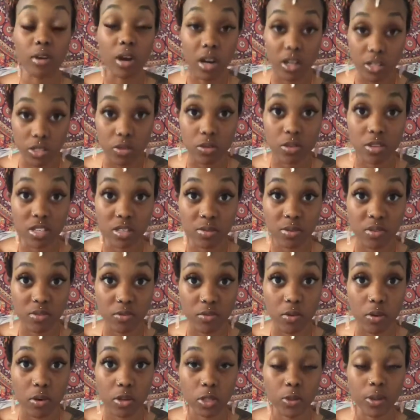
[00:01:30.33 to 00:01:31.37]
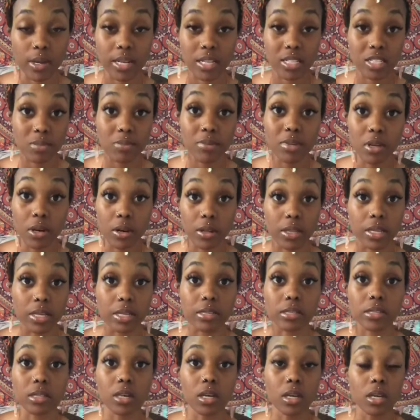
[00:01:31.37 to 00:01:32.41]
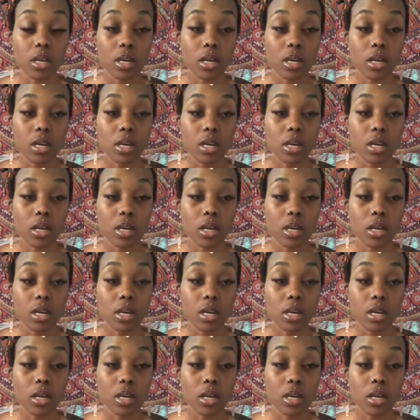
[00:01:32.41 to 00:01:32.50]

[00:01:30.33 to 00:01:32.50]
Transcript: gone through this before, so I can speak on this,